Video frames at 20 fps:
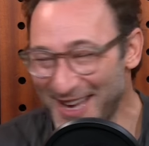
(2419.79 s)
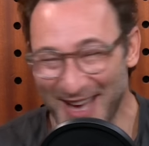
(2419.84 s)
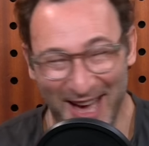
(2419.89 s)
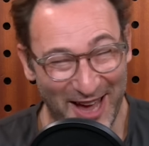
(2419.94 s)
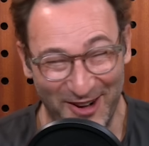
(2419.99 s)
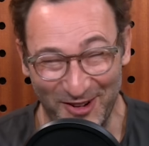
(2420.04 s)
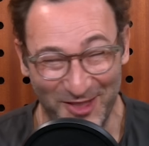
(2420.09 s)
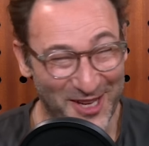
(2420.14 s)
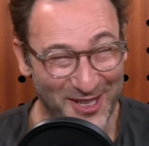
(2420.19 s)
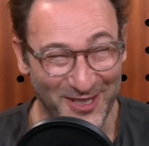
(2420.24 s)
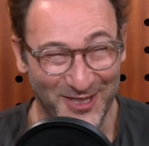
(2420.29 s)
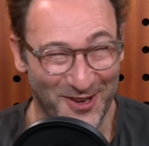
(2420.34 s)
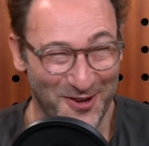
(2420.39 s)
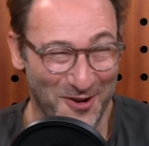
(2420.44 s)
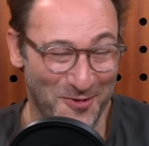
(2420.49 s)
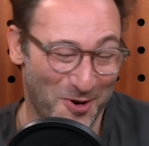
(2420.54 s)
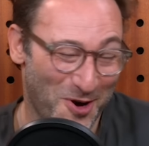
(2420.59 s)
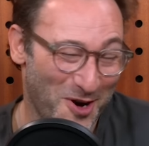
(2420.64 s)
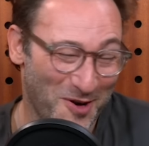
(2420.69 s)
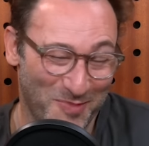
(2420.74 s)
I don't think it's going
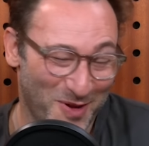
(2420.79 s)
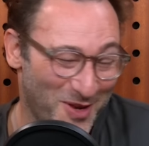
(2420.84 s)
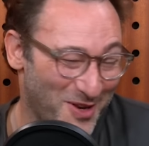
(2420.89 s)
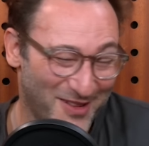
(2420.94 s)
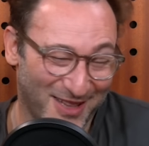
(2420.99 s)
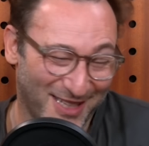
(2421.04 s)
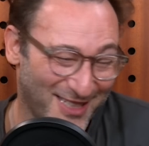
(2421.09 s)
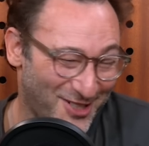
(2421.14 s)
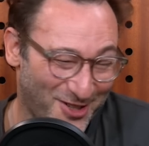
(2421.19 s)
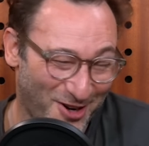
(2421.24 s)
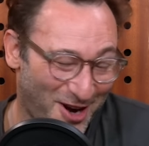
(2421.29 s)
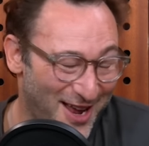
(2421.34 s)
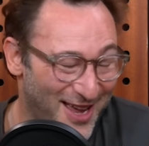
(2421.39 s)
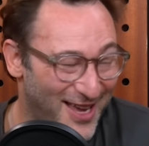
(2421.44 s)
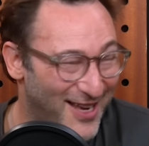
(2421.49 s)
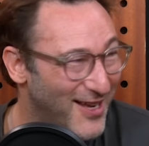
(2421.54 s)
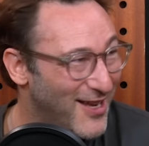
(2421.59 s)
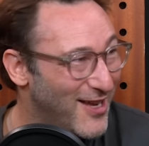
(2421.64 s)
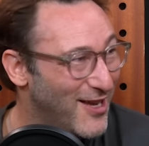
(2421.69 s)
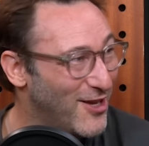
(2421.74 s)
to work, but let's try
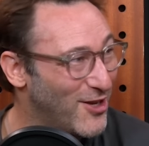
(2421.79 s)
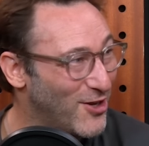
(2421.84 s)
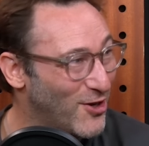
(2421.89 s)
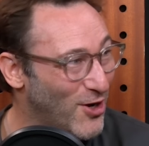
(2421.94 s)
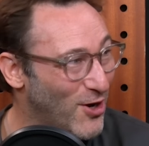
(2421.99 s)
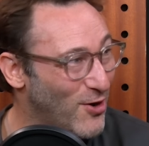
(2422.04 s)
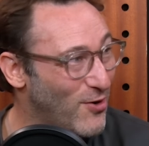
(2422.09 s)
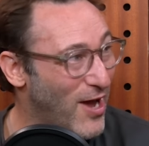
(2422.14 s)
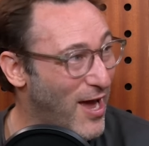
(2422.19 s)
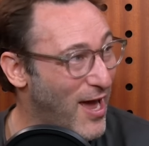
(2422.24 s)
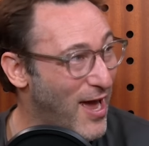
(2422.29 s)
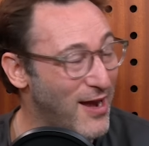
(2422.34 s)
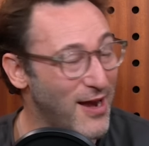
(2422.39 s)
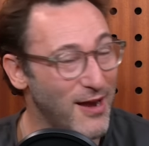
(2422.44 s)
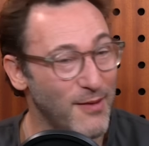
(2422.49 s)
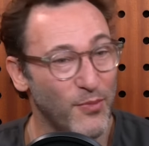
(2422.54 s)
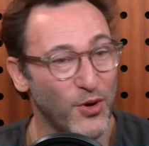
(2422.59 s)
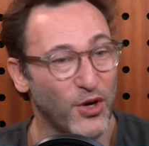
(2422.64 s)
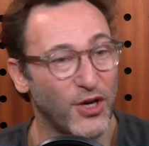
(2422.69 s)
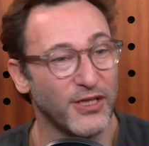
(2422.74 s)
it.
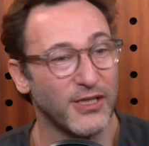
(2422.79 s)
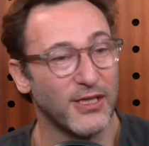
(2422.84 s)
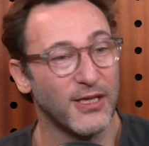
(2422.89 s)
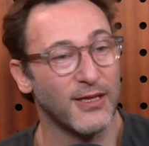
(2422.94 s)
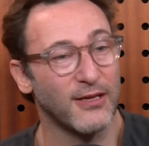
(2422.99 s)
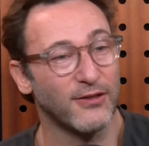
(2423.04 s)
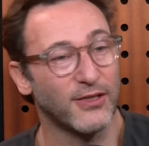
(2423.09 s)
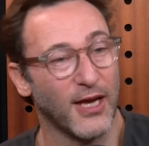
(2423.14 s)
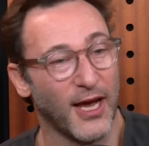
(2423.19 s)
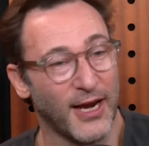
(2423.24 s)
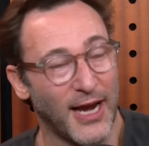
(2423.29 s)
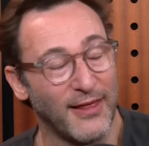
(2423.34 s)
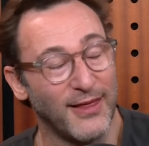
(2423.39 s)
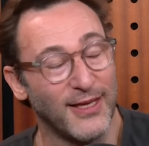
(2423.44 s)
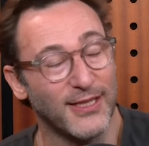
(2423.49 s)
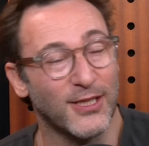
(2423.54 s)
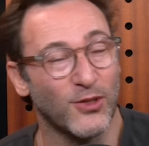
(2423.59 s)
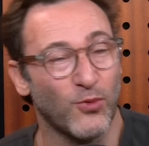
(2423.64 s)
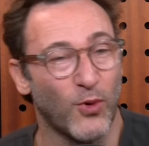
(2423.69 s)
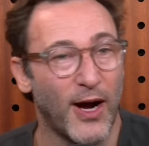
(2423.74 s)
And because this
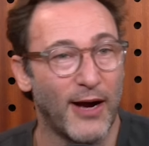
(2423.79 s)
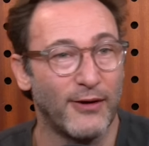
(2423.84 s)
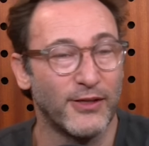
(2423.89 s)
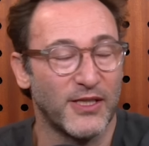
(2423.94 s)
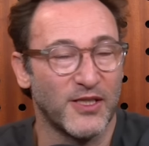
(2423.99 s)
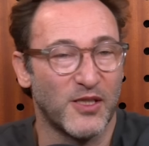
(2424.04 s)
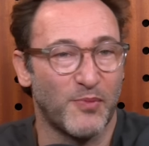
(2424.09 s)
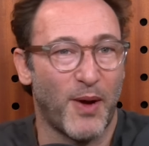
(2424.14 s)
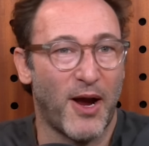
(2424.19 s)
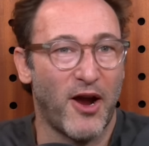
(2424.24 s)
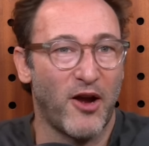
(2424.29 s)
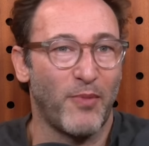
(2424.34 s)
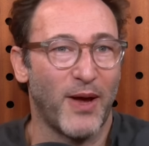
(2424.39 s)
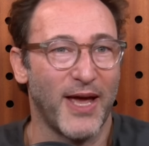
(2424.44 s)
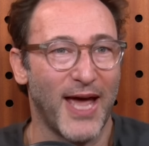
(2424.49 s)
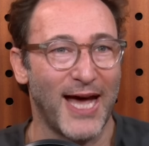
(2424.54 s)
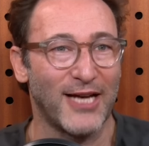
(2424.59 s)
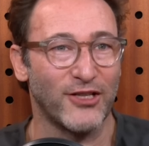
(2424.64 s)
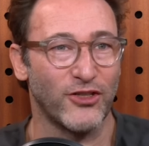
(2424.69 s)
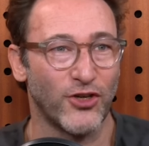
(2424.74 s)
is where I was inspired
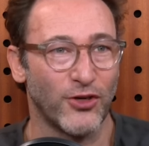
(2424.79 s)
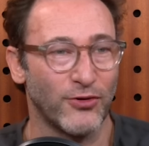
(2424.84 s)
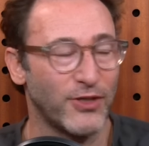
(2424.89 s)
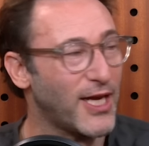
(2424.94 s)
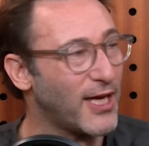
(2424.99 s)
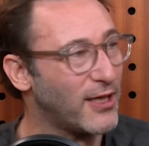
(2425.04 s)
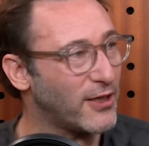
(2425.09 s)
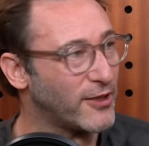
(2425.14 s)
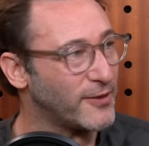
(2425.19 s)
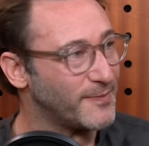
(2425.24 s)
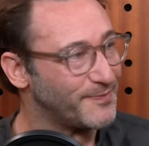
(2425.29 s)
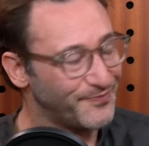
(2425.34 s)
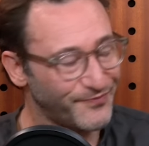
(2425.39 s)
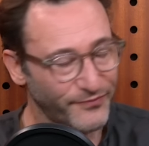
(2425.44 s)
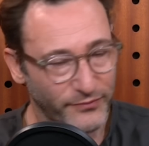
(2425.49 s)
by Astro Teller.